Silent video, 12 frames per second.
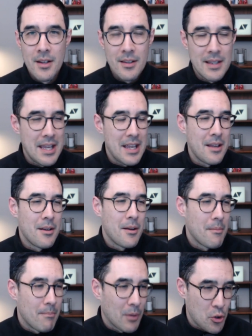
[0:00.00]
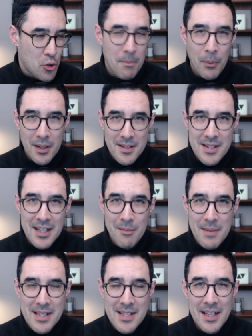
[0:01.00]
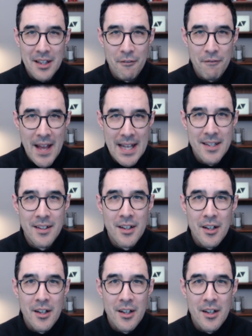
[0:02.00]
the Monetary Policy Committee at the Fed